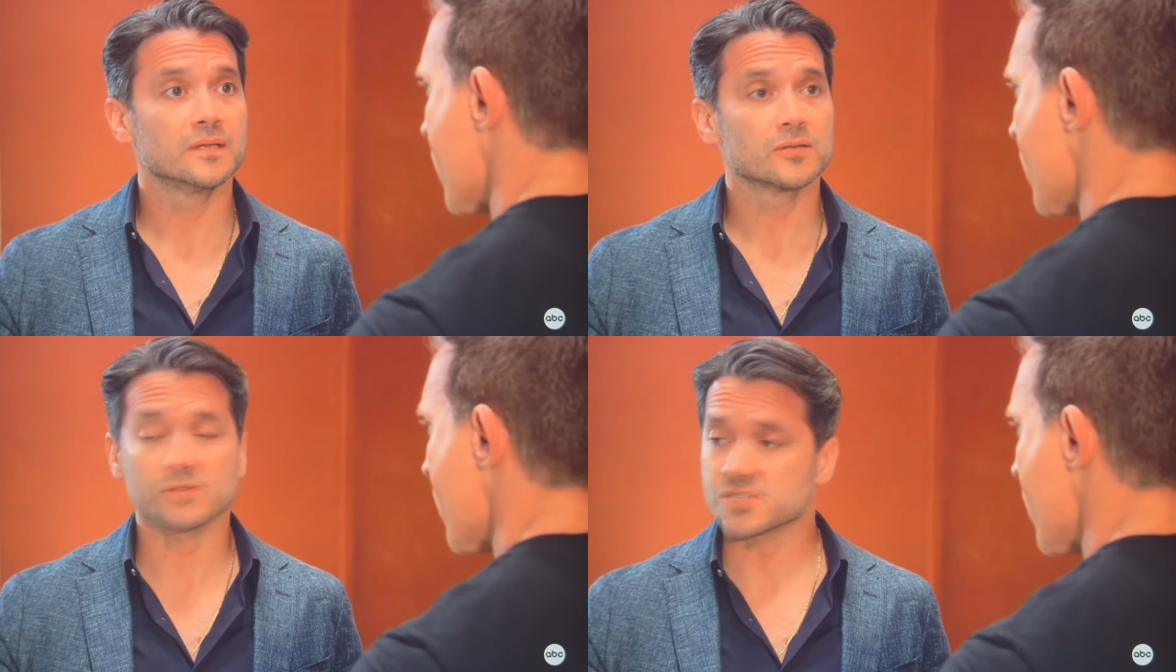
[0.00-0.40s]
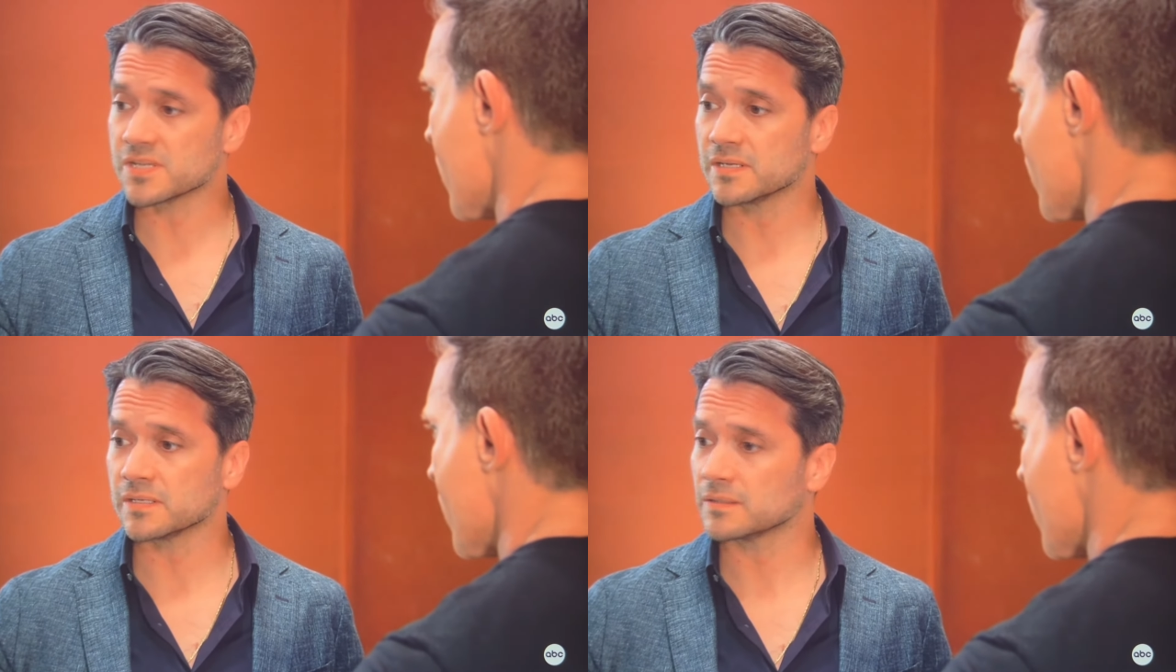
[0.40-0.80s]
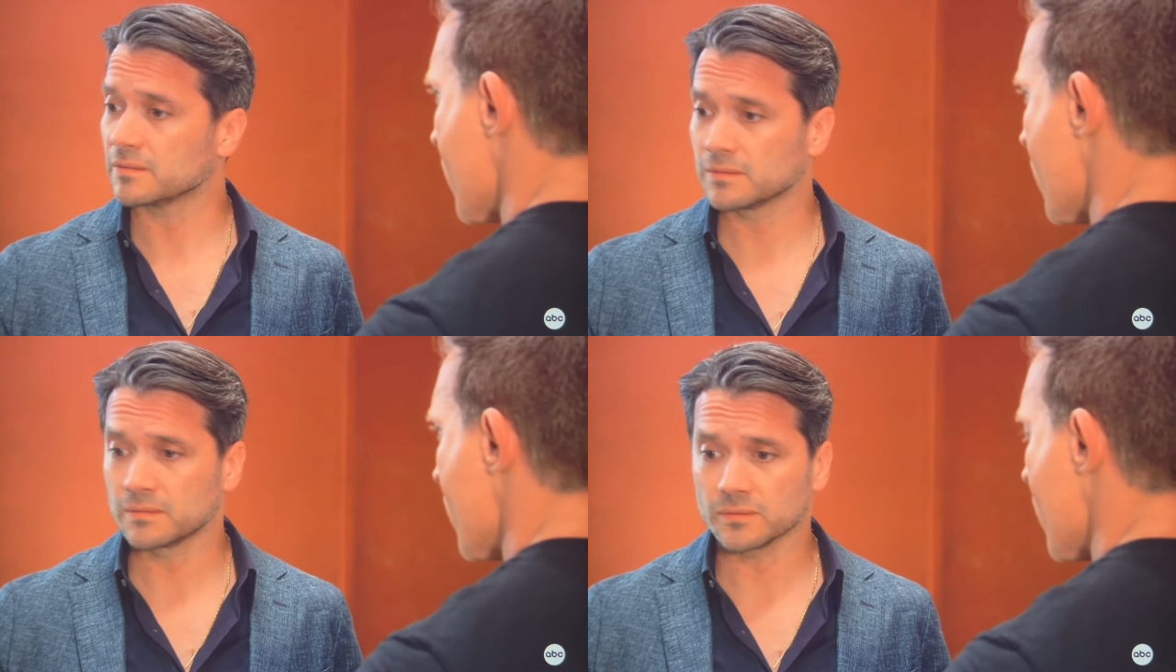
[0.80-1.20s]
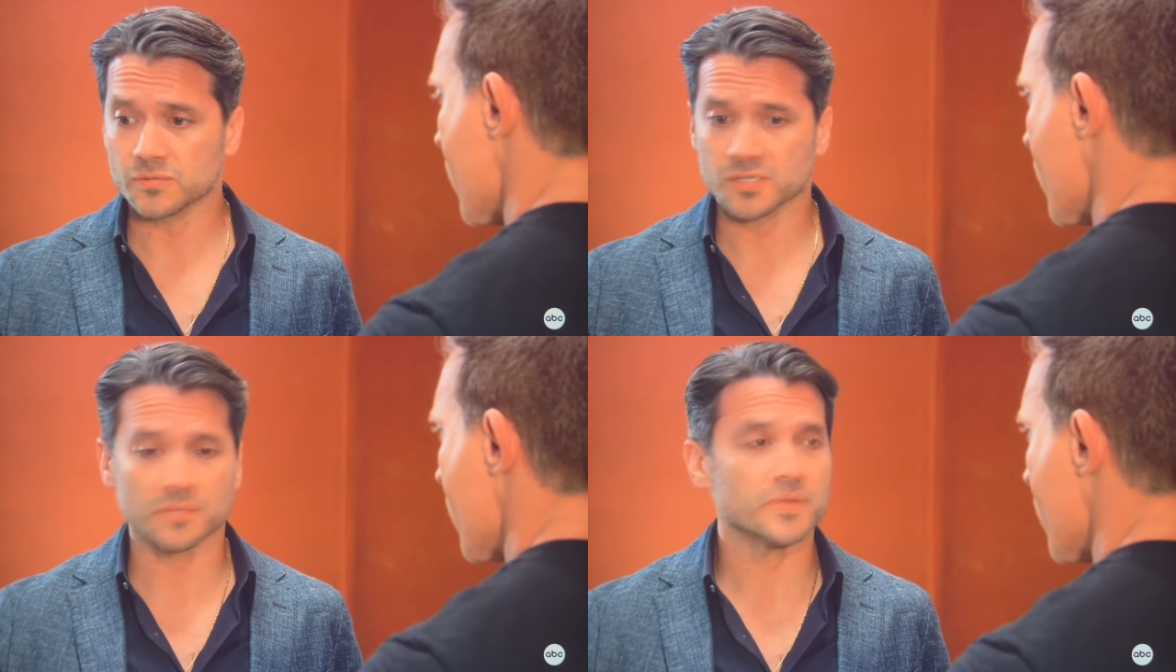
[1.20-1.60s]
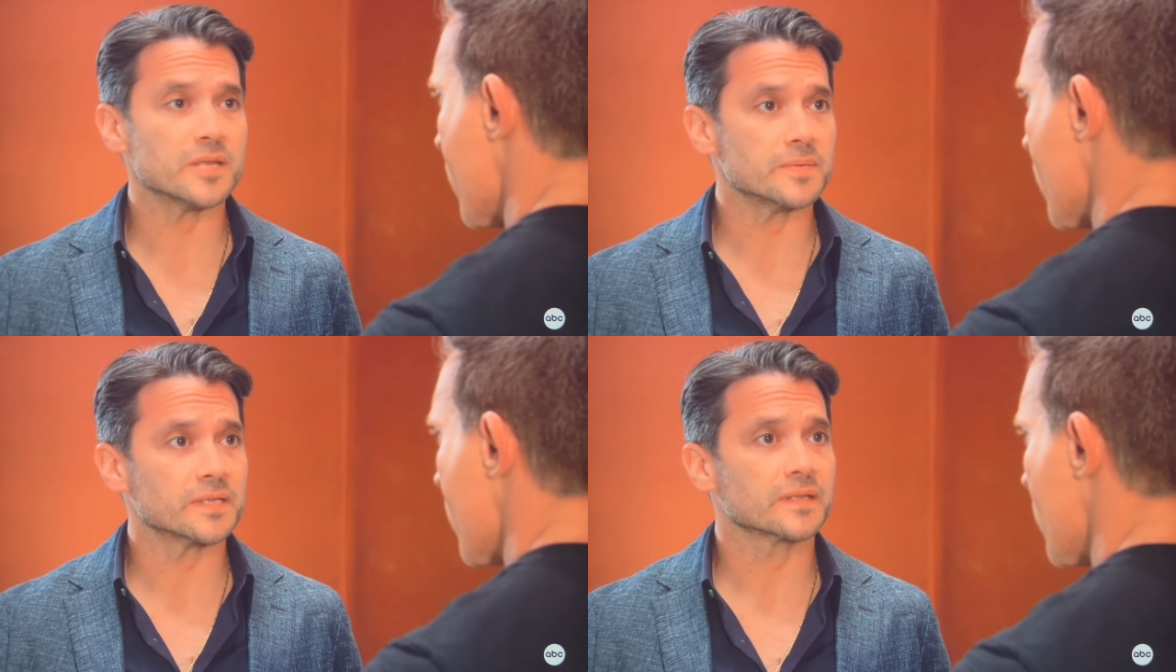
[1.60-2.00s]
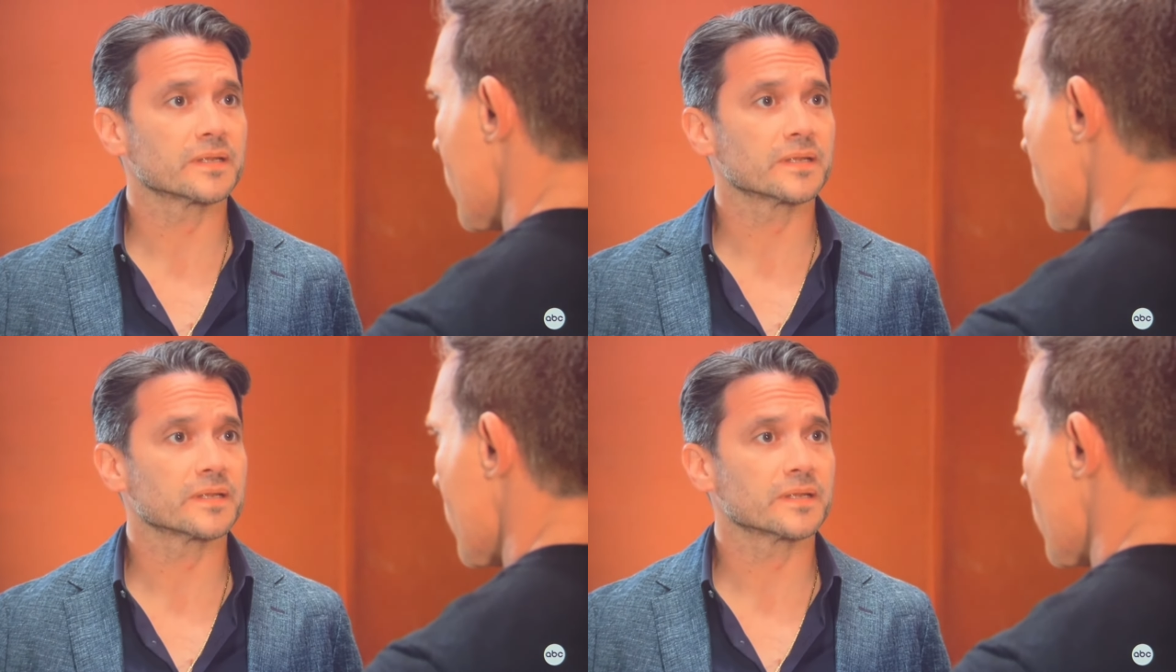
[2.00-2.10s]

Kristina losing the baby.